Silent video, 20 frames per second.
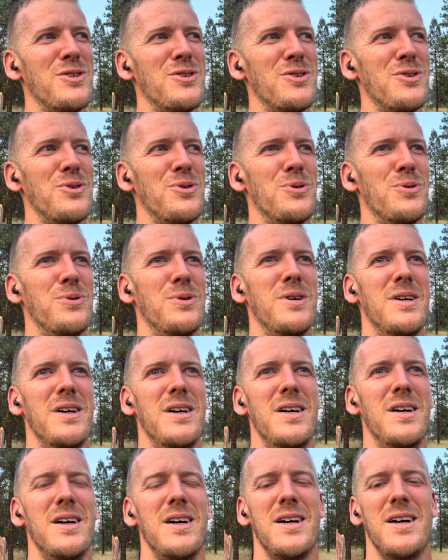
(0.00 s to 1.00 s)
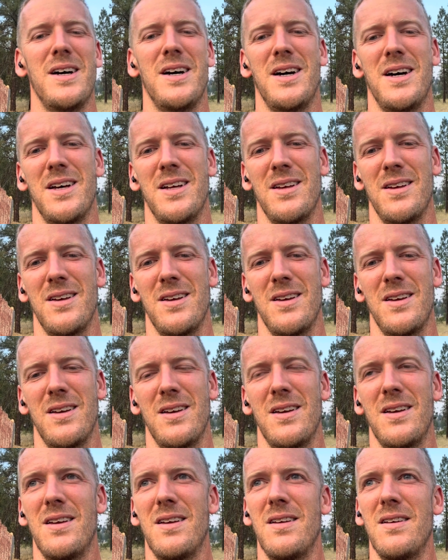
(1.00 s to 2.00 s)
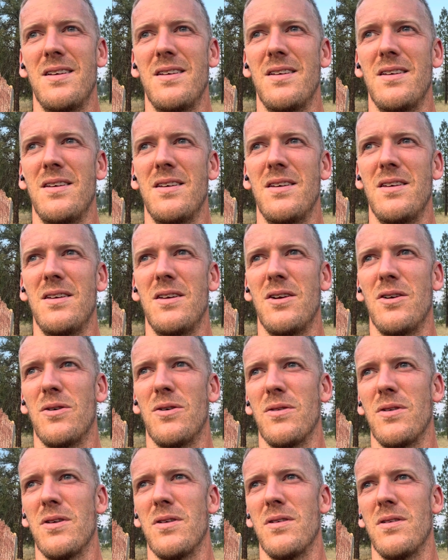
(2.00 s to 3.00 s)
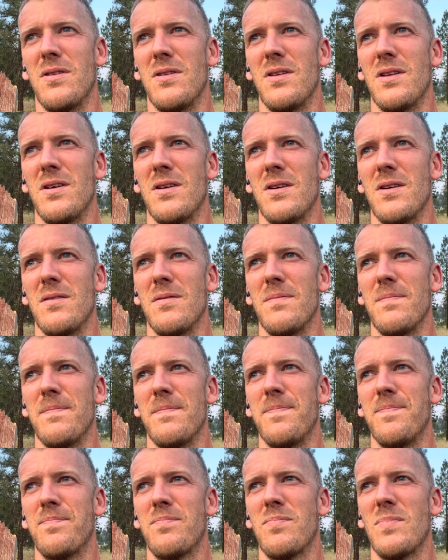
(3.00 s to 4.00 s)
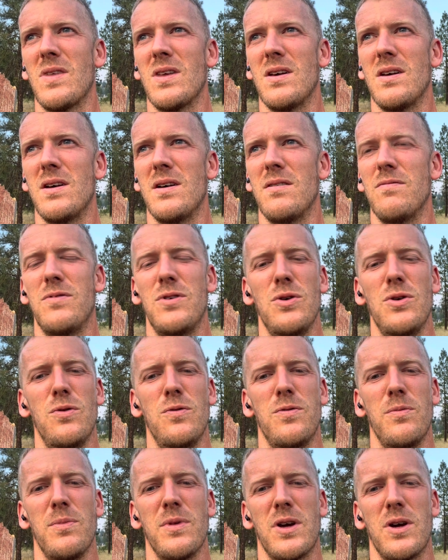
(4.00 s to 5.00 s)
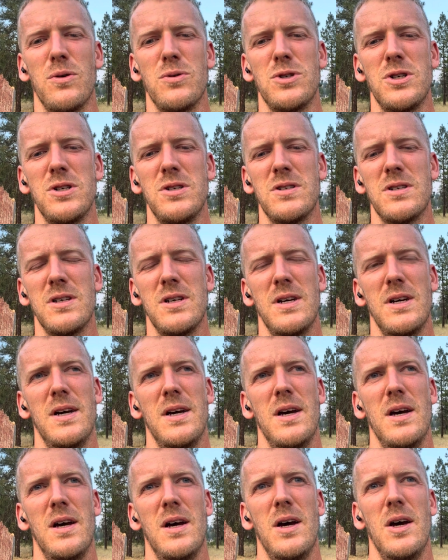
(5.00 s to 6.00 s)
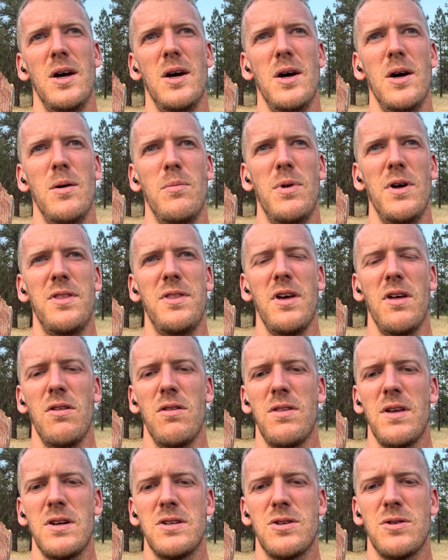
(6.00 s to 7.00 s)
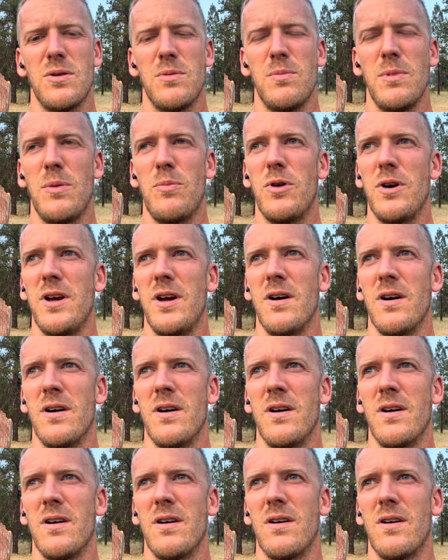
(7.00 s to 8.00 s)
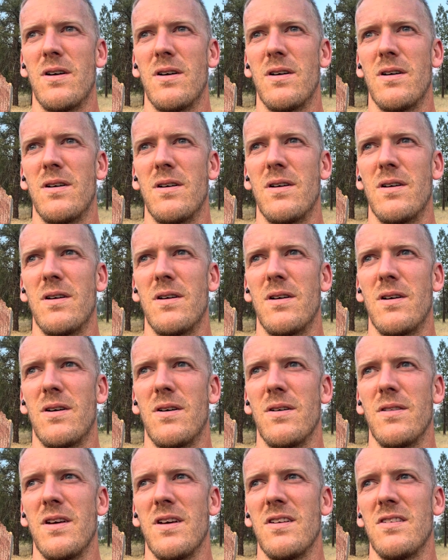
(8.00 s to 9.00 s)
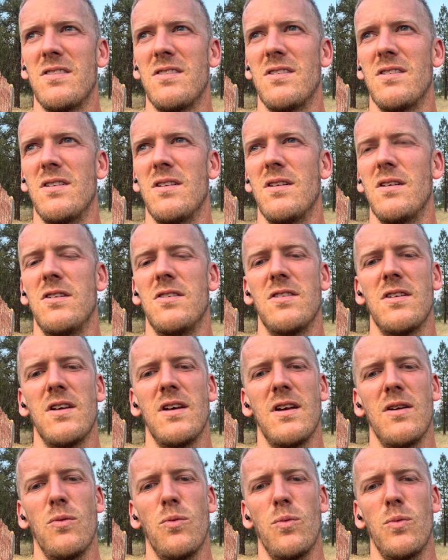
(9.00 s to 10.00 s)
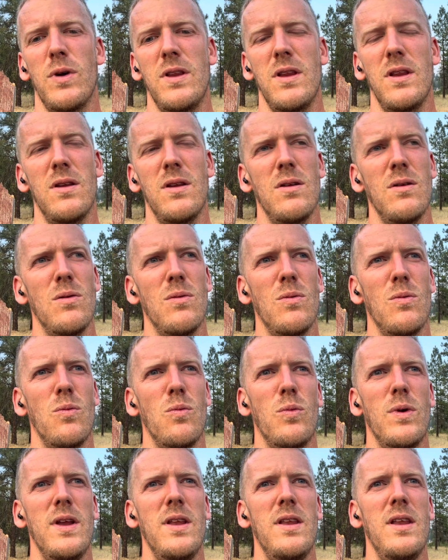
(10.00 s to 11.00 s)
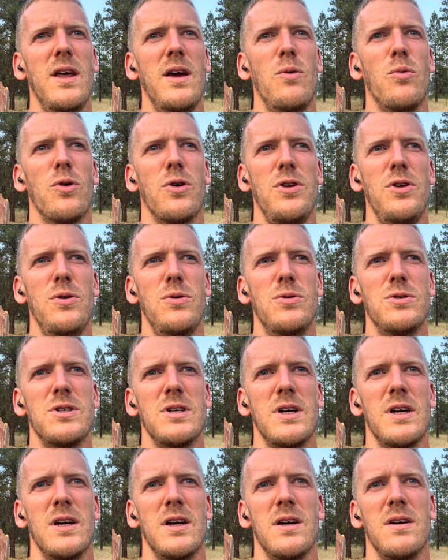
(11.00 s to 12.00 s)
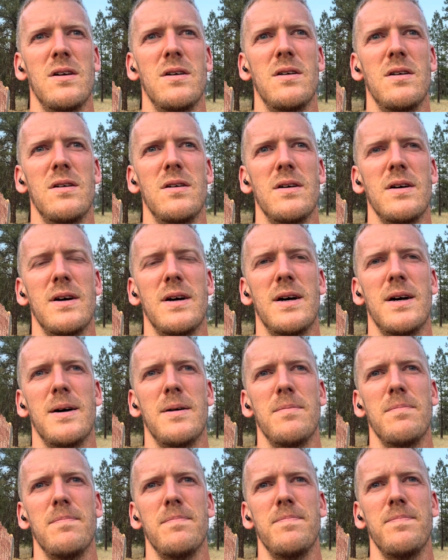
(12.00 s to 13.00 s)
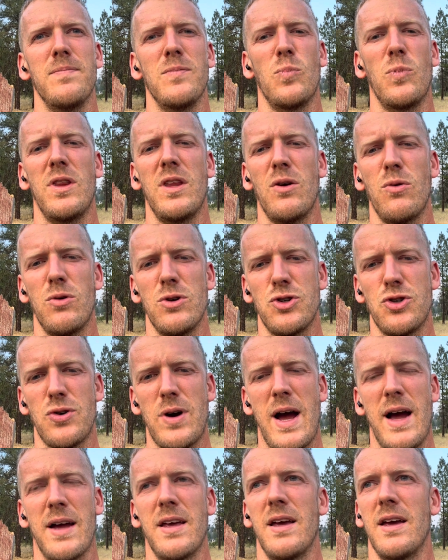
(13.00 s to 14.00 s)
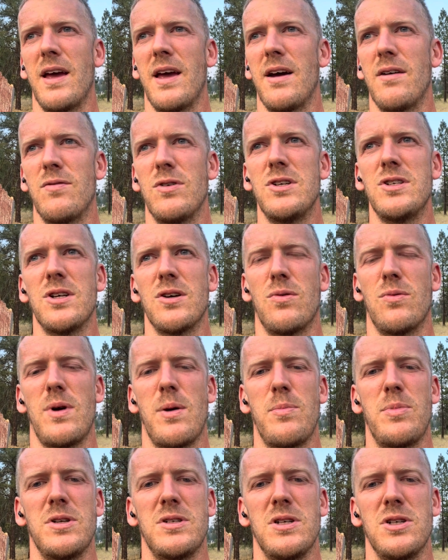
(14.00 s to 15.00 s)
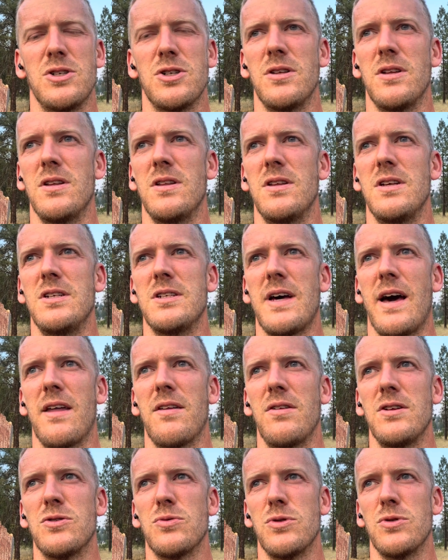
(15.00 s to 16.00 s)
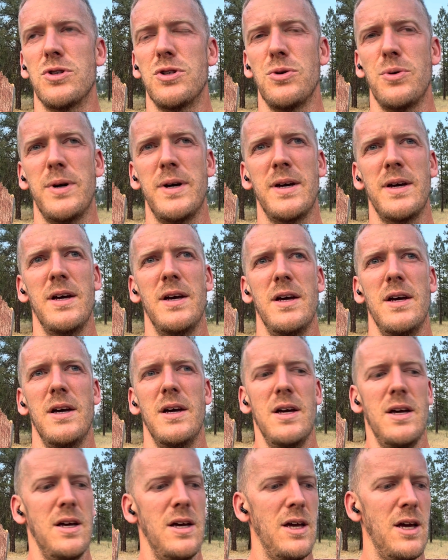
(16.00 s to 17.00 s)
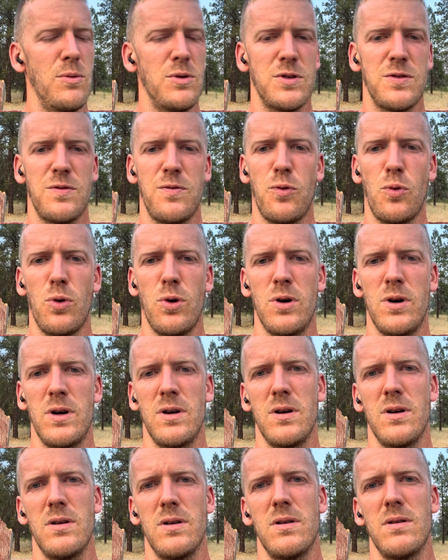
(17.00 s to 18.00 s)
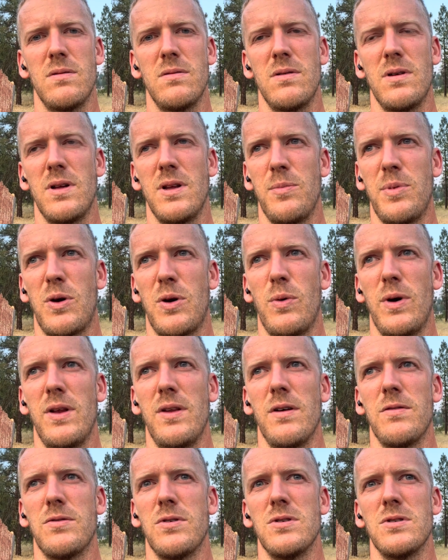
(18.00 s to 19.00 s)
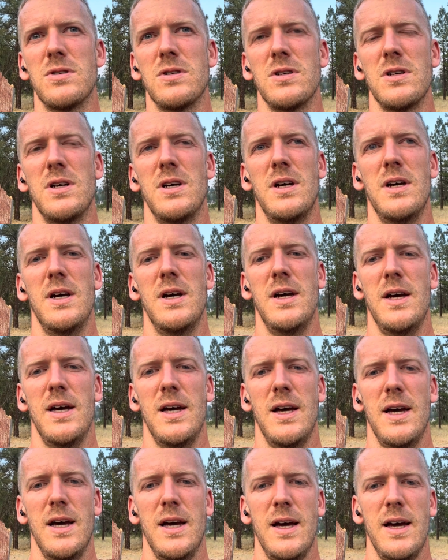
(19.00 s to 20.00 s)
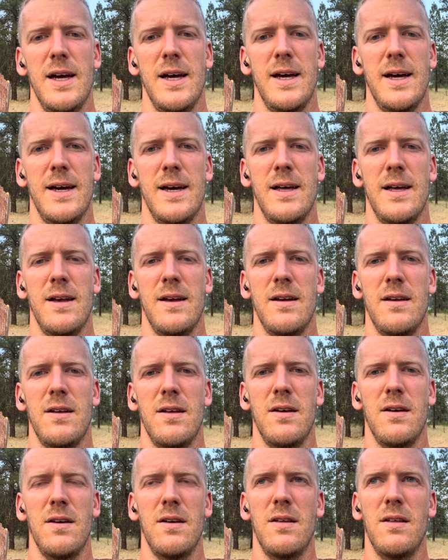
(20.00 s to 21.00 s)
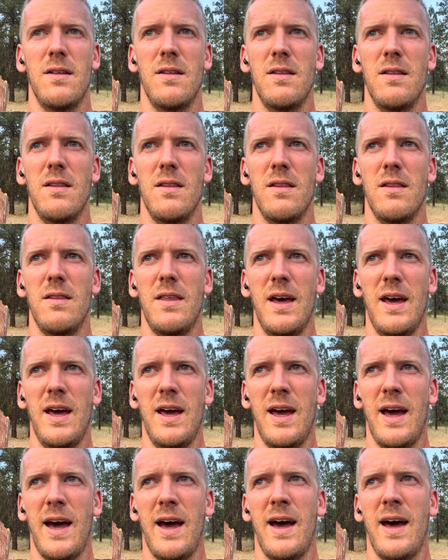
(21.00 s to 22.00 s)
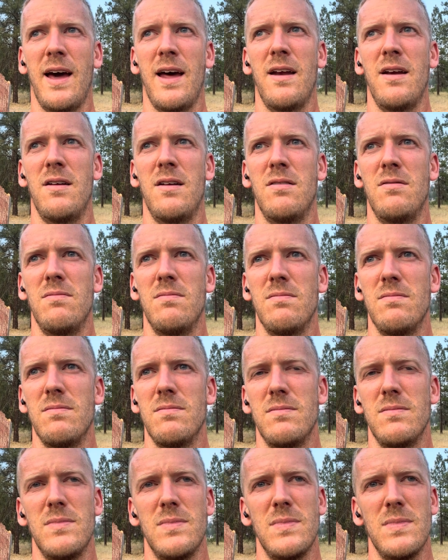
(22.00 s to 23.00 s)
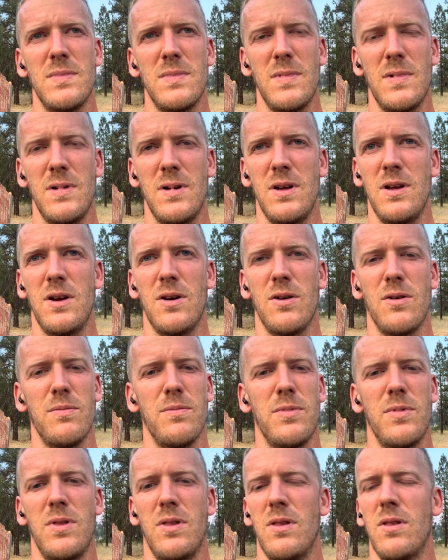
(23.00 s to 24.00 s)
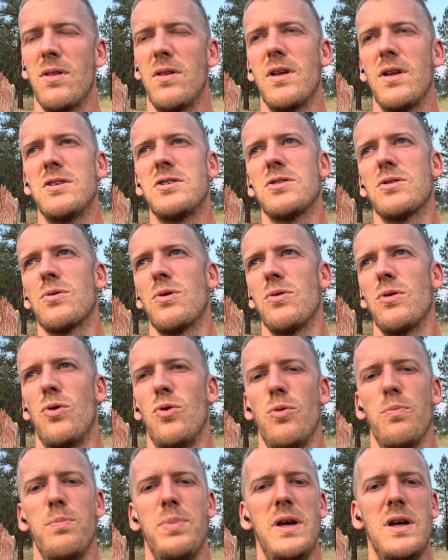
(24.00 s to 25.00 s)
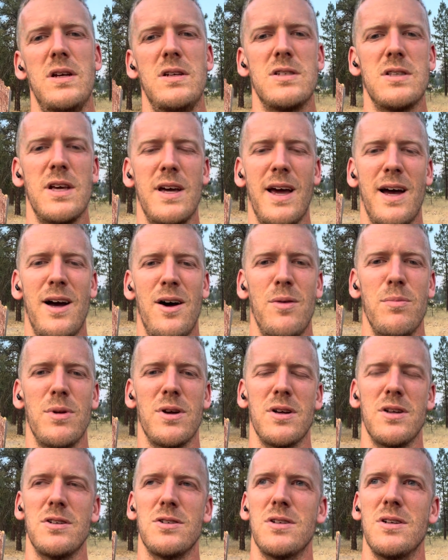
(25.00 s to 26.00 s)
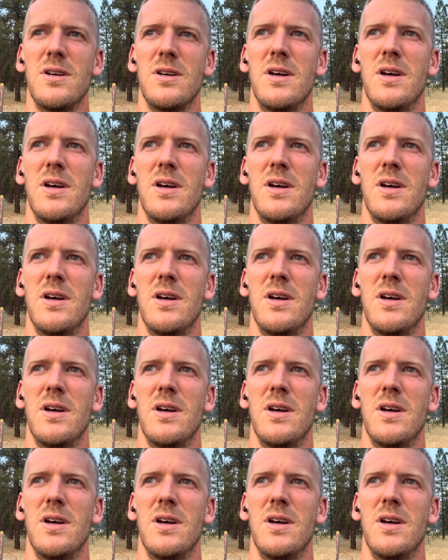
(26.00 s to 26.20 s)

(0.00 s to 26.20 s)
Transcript: to, uh, you know, the, the uh, view from the coaches. But the other things to remember here are this, is that when, when they were using, um, when they were tracking every single repetition that these athletes were doing, it was for Olympic weightlifters. And they had you know, let's throw the whole PEDS thing out because